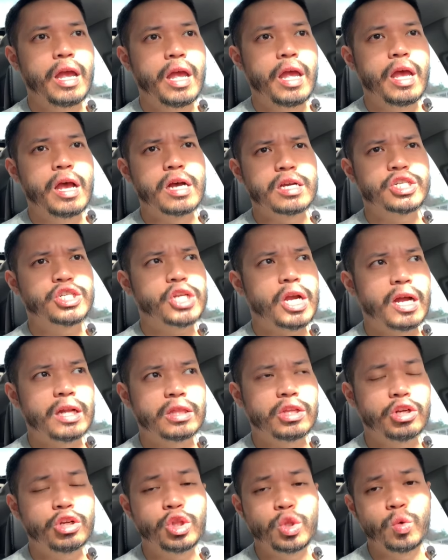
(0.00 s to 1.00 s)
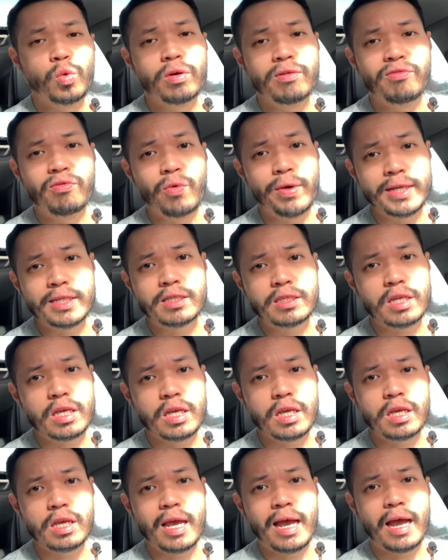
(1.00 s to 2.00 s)
a shot or two of
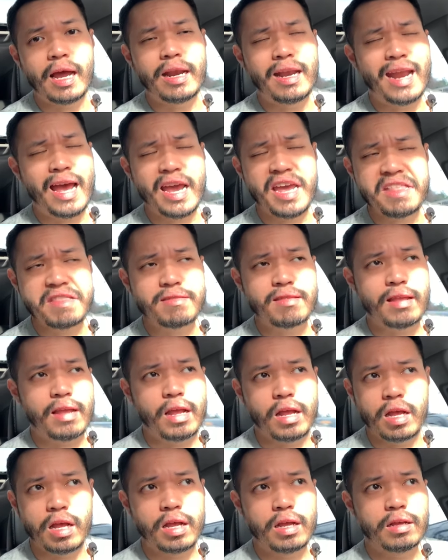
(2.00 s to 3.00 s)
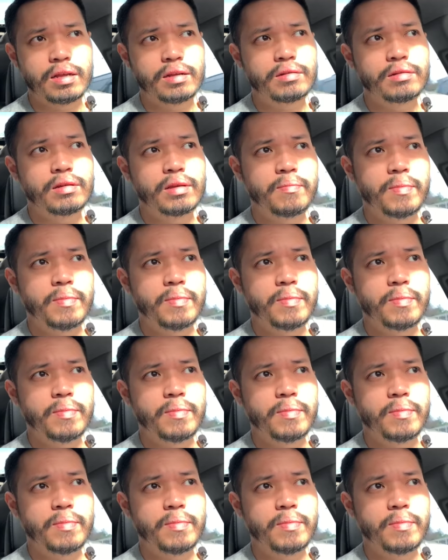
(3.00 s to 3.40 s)
whiskey a night, uh,